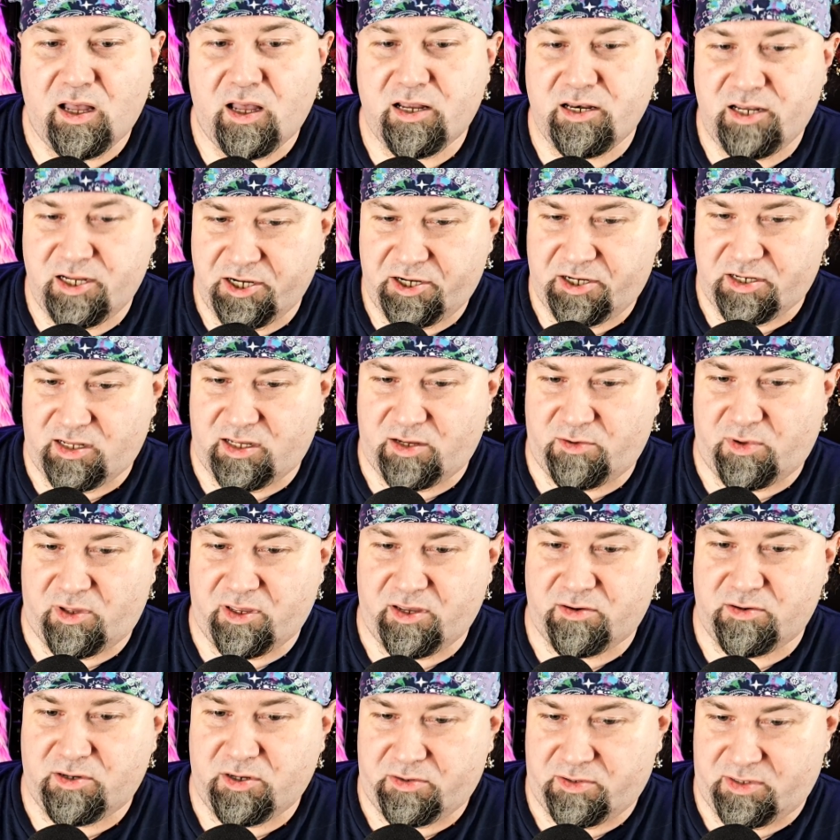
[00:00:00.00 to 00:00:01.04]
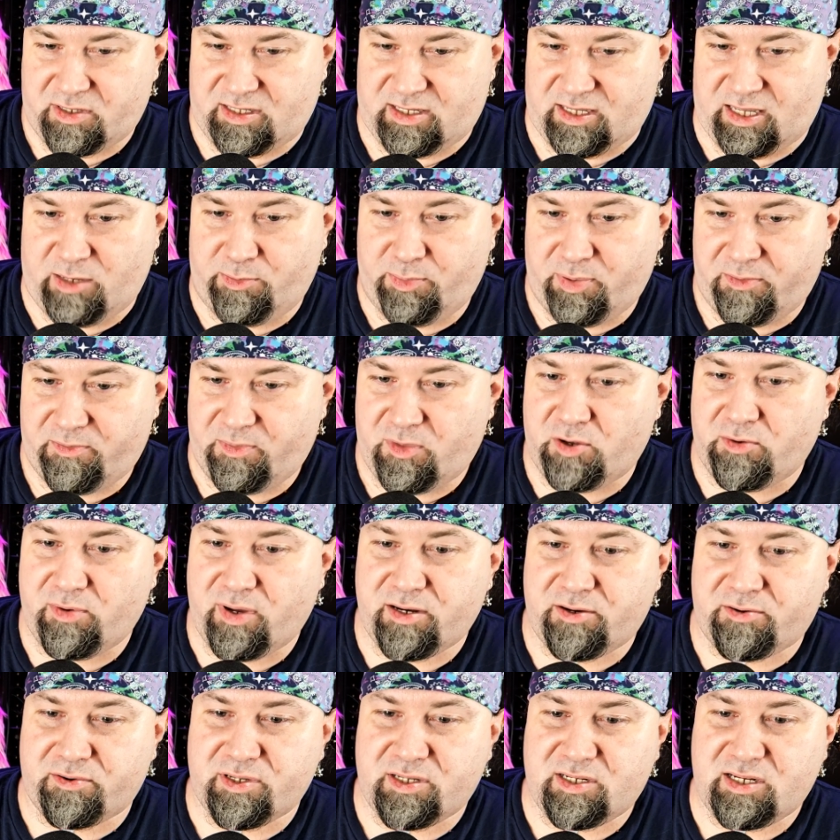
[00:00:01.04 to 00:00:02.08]
Additionally, while you don't sleep, you
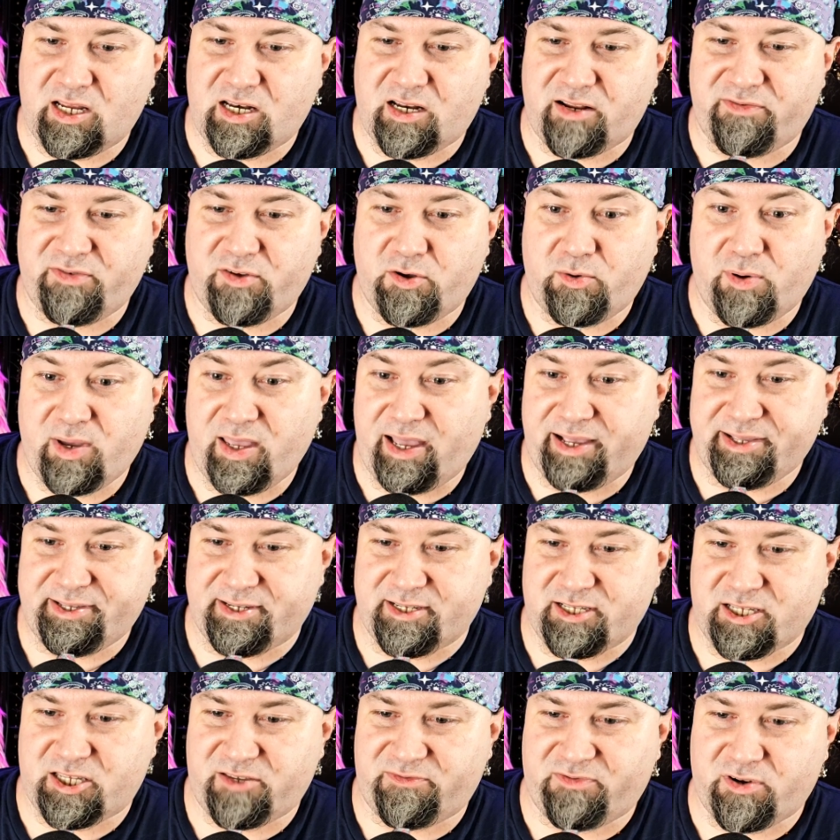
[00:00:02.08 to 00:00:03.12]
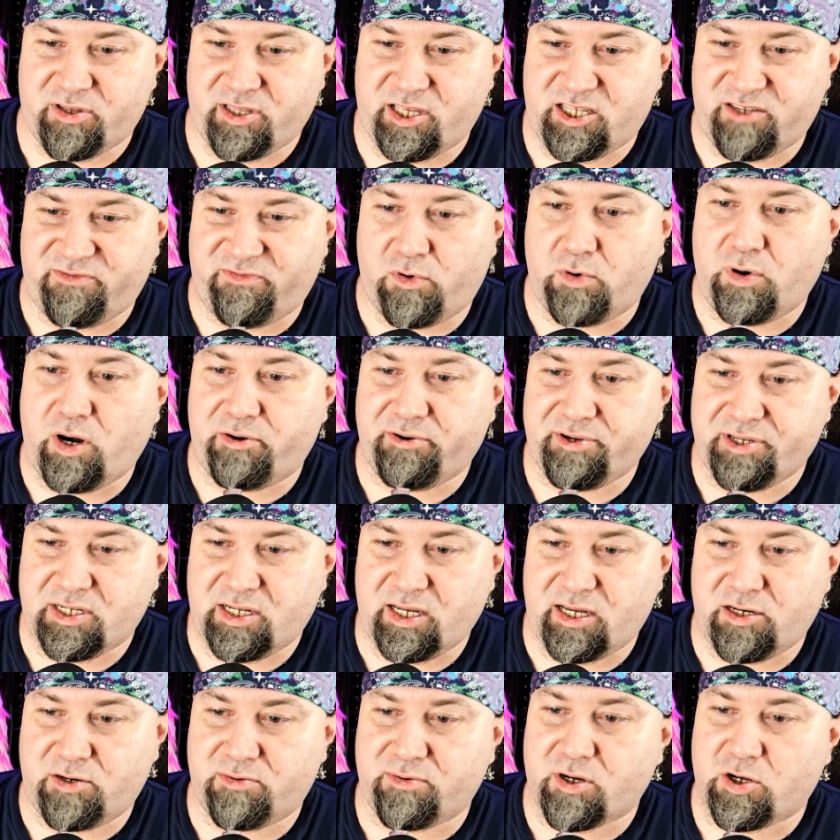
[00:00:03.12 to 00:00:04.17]
enter a state of quiescence for at least four hours a
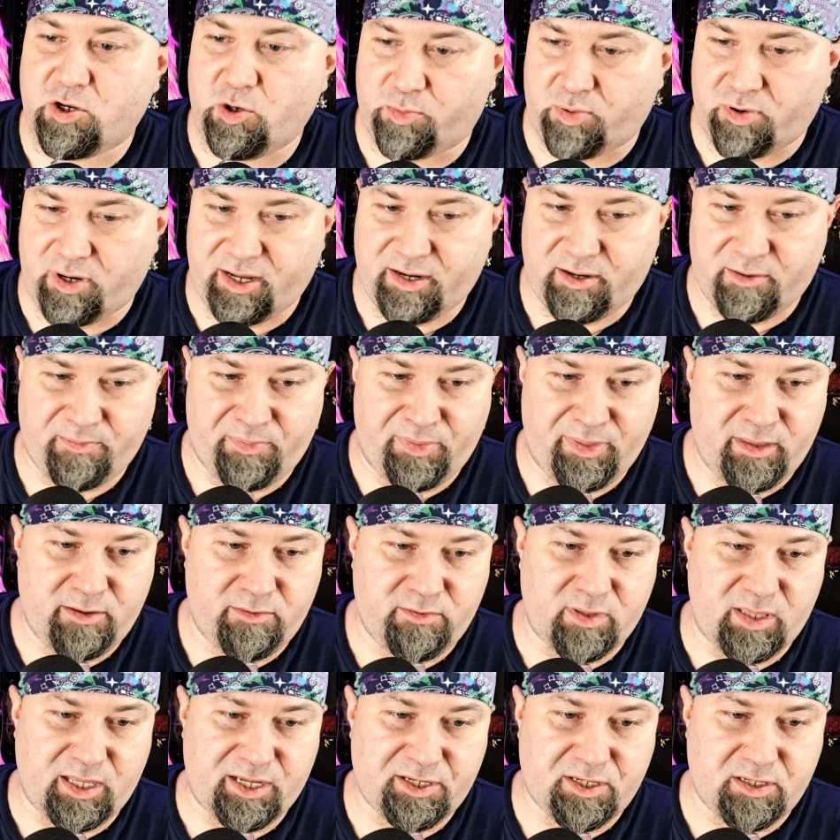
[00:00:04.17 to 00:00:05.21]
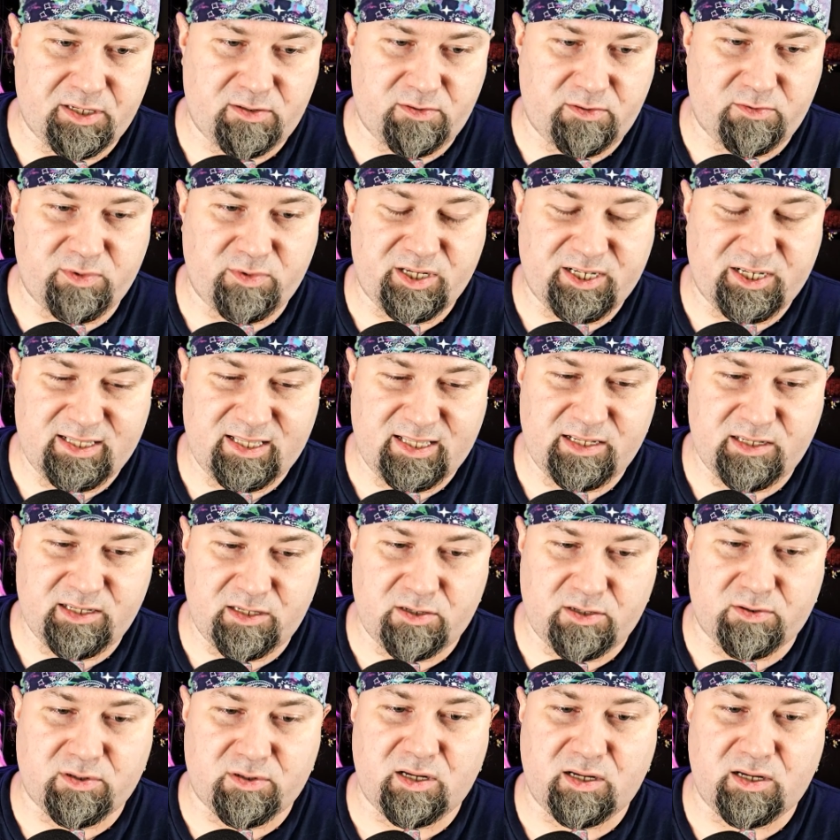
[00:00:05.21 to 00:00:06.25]
day to recuperate, which lets
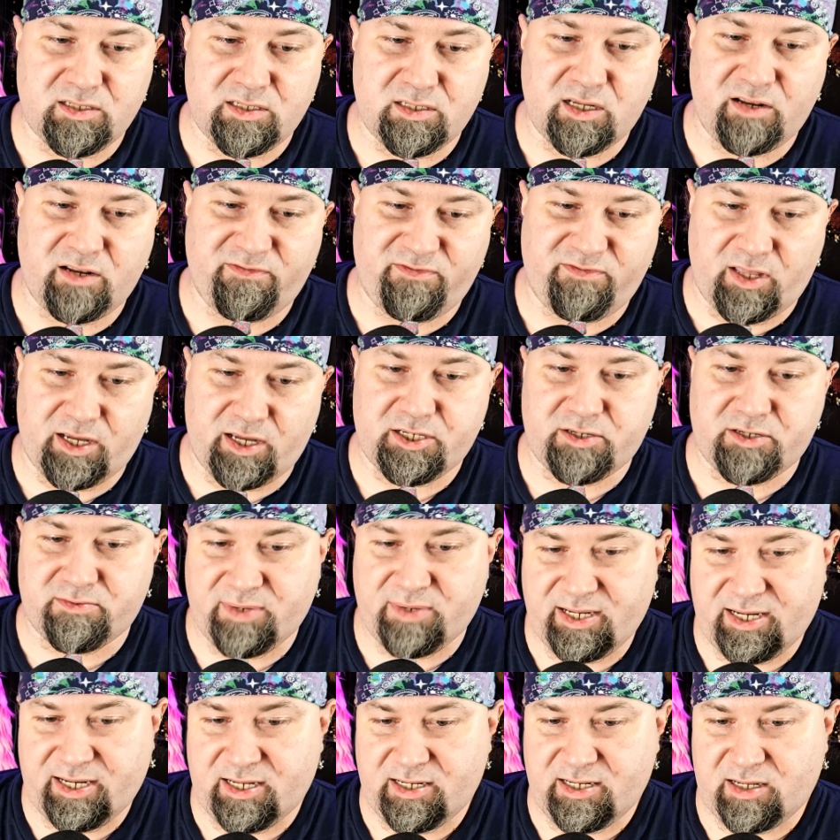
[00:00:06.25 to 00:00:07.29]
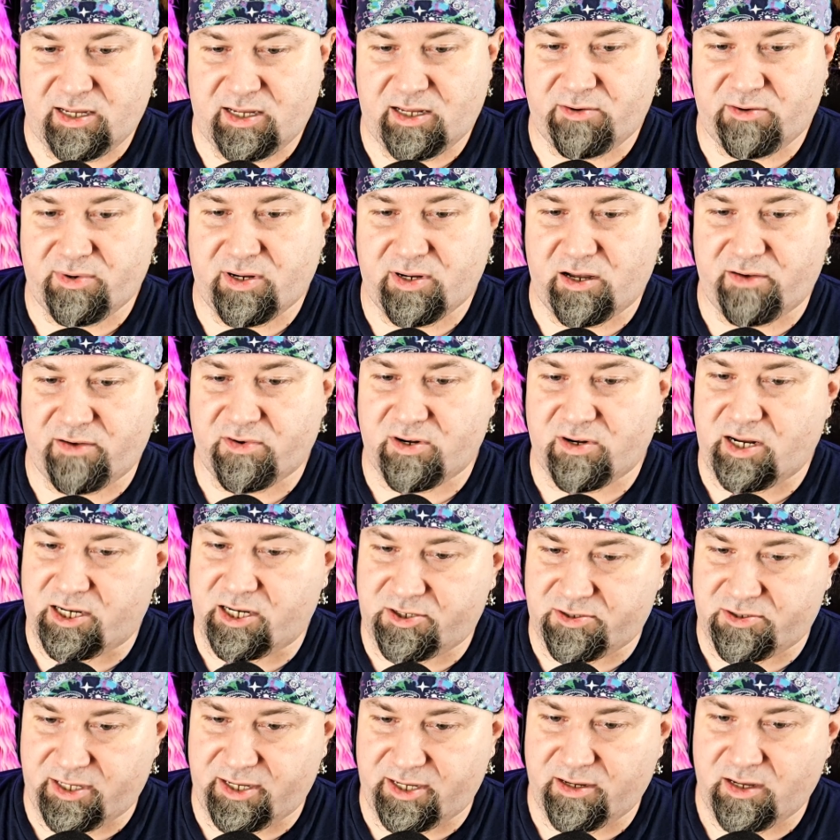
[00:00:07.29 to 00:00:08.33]
your undead flesh reknit and recover
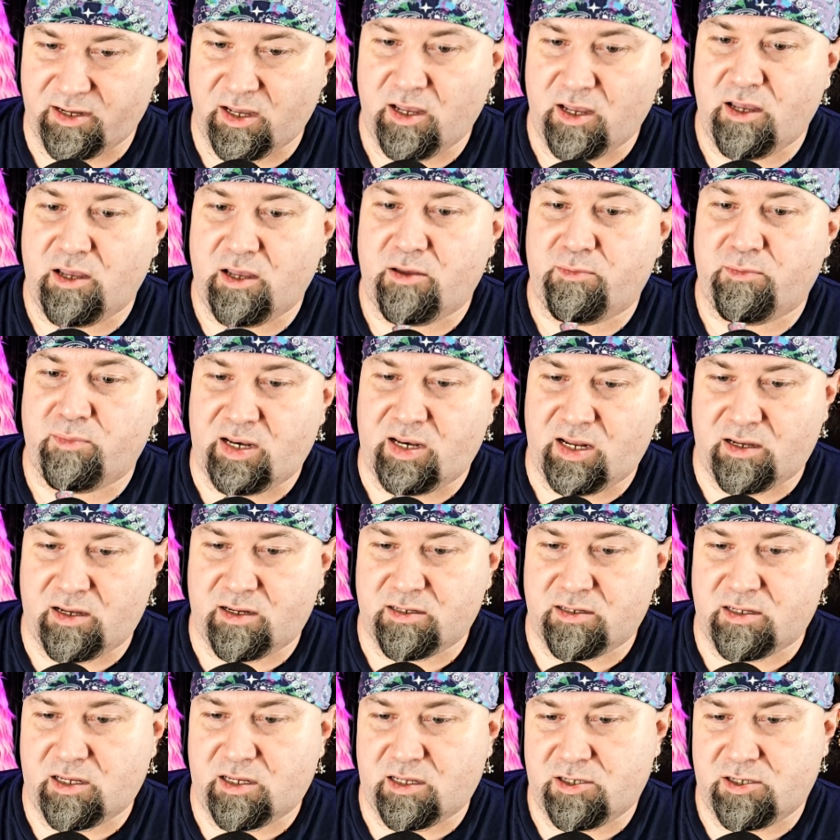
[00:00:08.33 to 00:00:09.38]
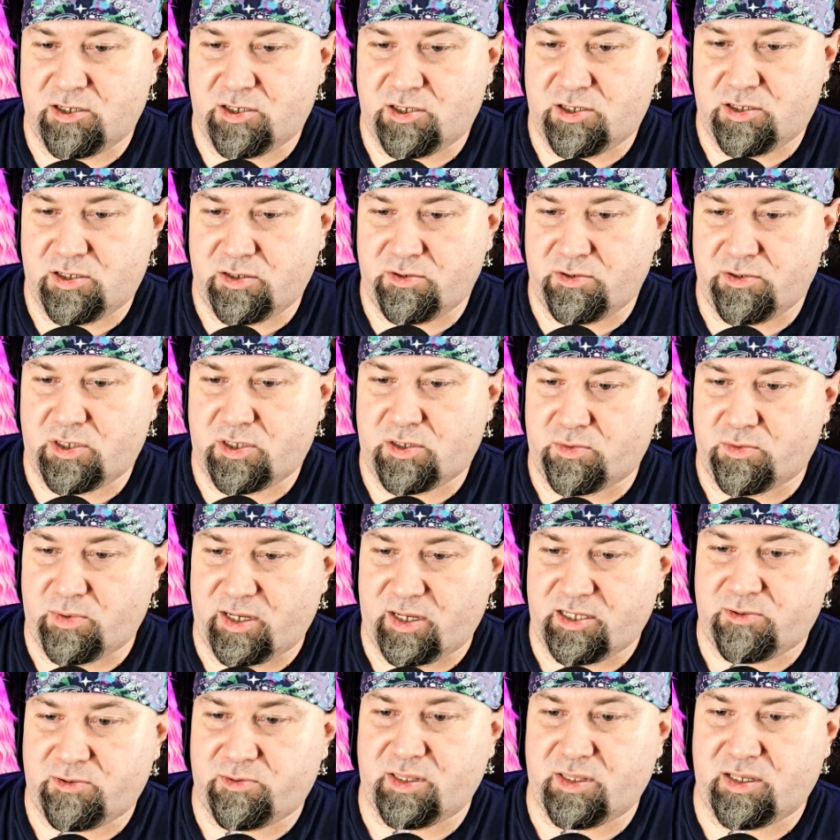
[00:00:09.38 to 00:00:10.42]
naturally. Many undead choose to
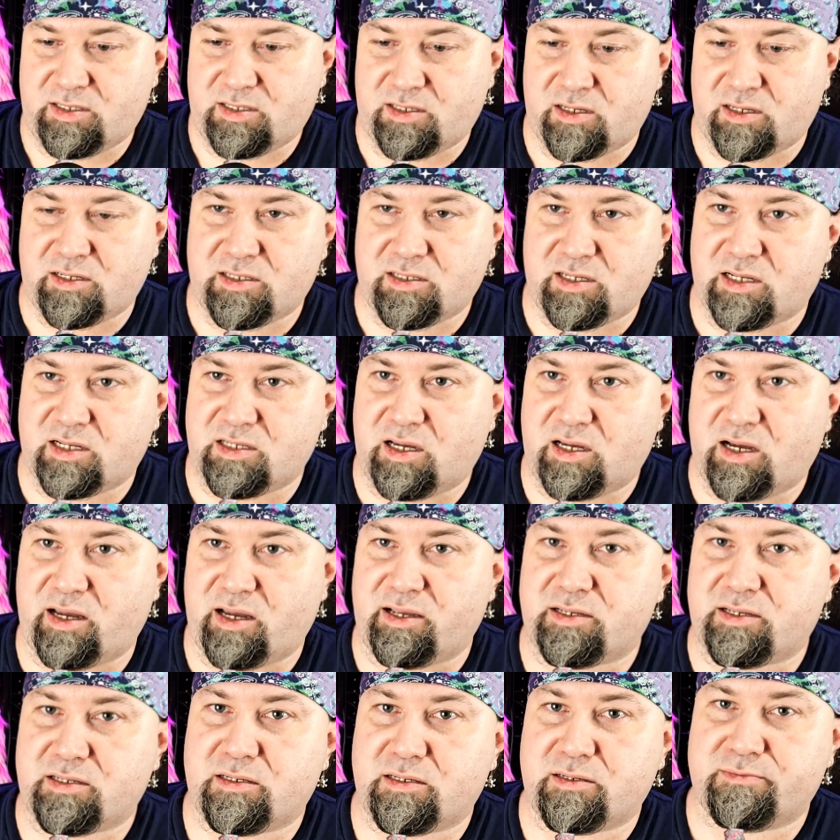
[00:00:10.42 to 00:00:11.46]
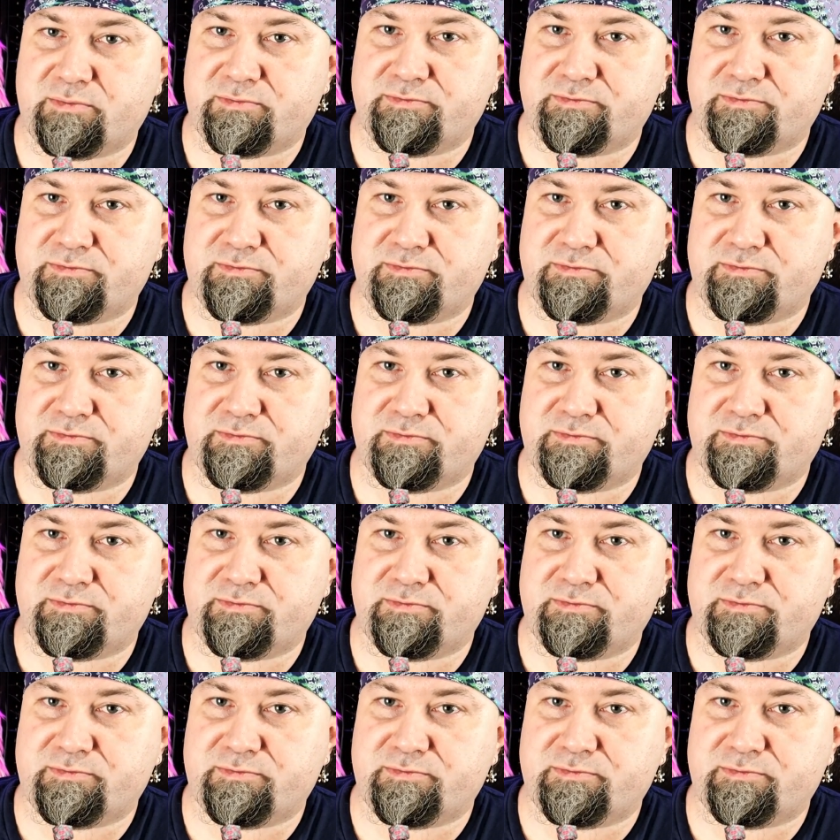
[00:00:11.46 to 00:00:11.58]
rest when the sun is at its highest.